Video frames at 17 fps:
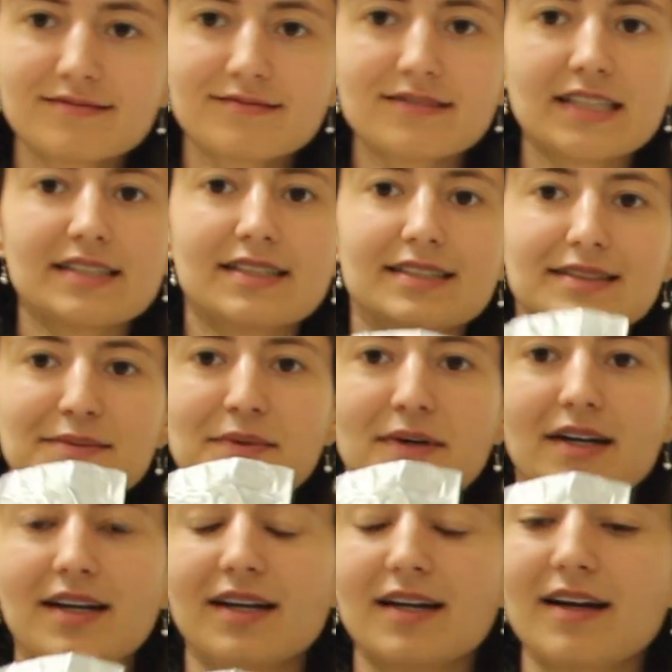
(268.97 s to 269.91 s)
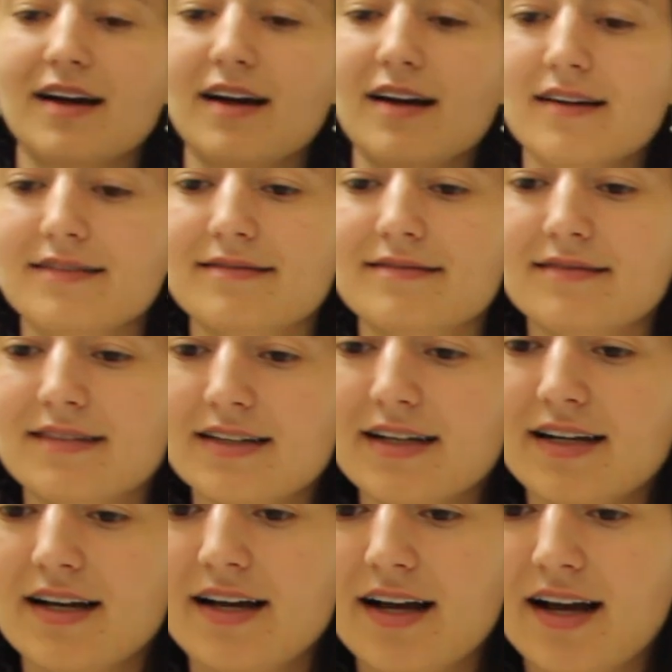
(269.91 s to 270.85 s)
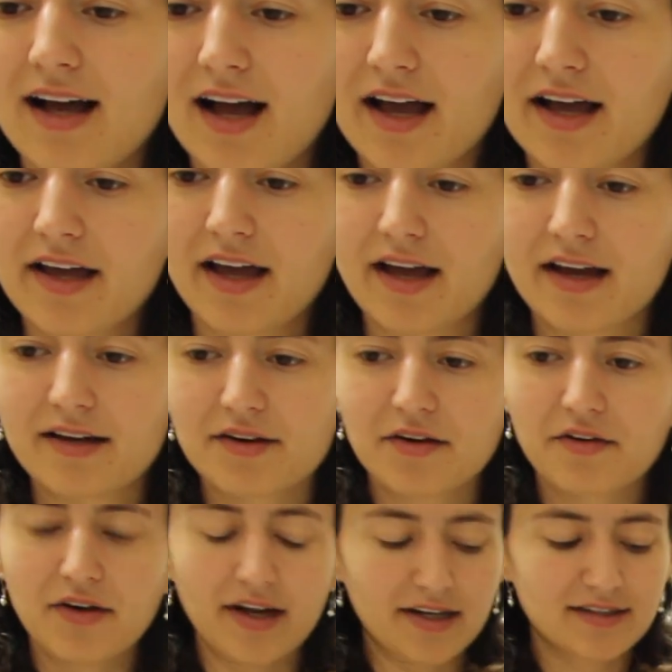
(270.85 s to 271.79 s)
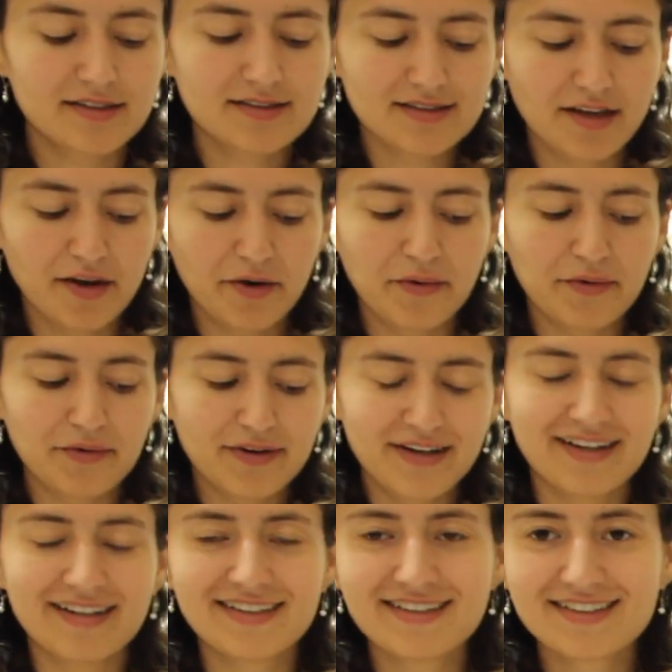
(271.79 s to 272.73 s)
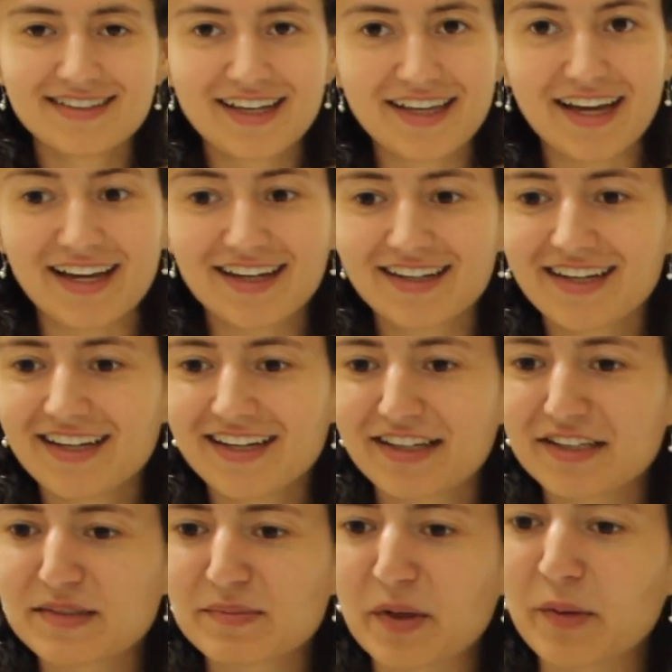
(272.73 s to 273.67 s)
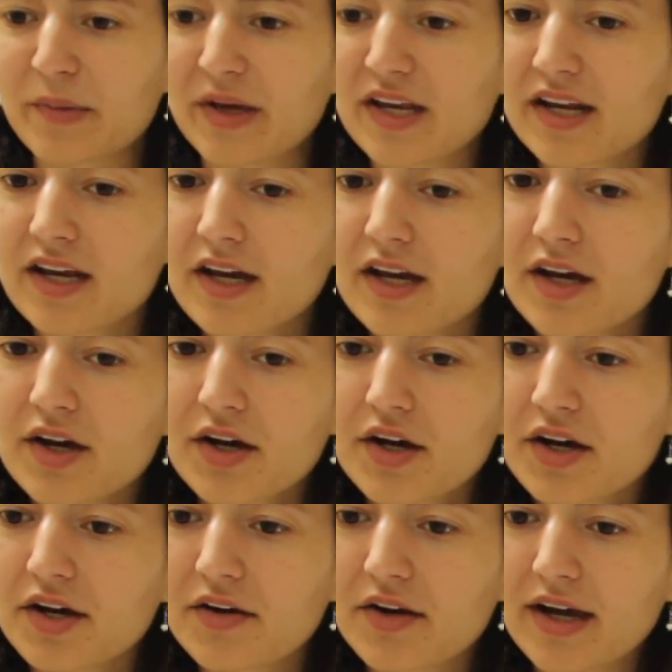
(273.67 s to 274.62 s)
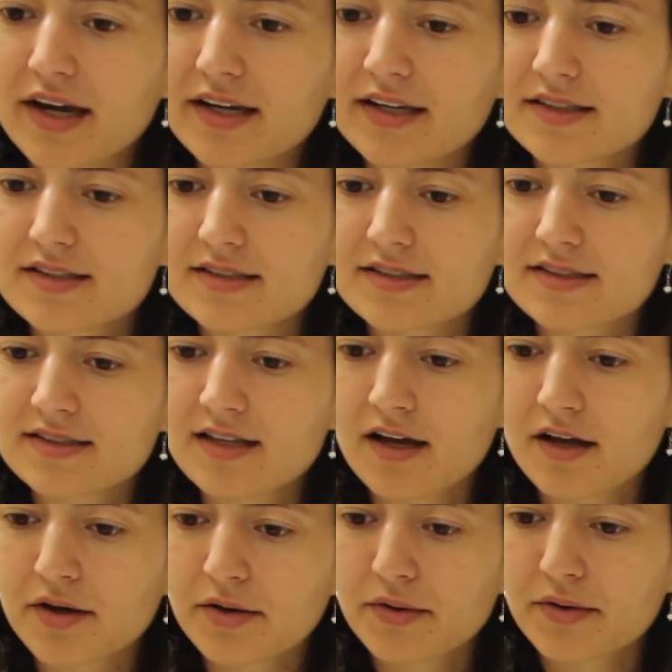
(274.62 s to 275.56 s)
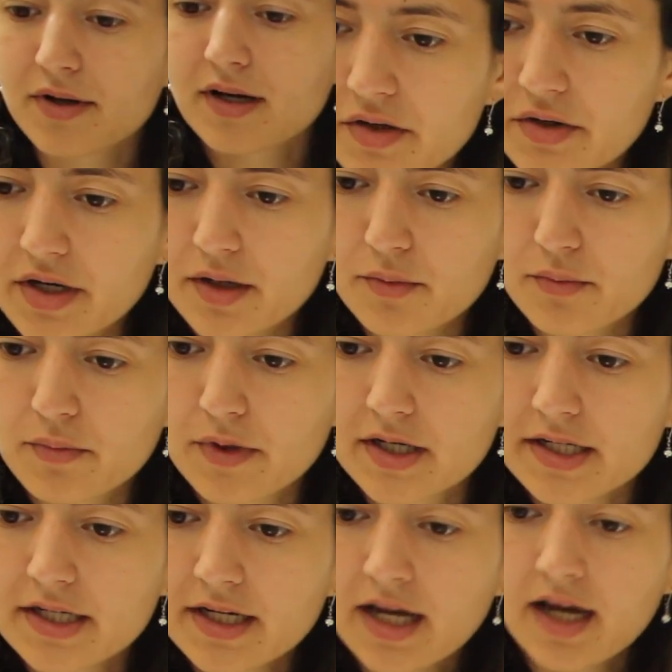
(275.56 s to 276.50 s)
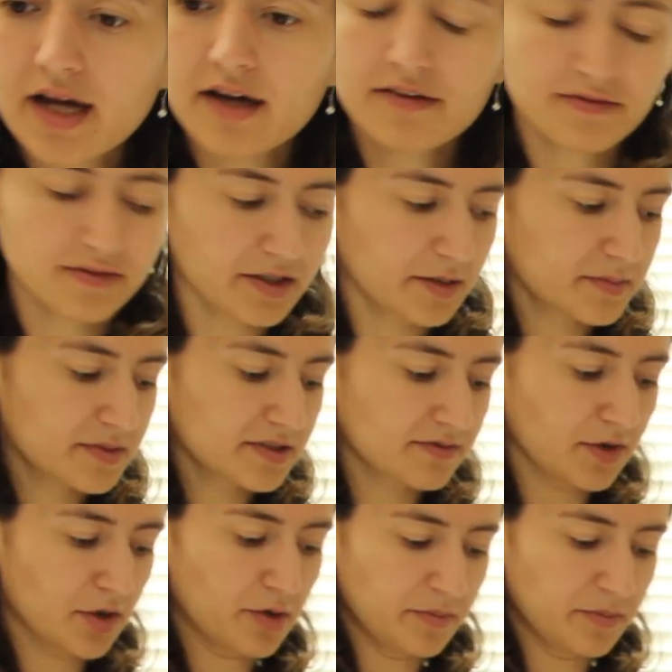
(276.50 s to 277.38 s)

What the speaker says: This is what I had. Okay, so again, an experiment. Okay, so, okay, 1.5 cups of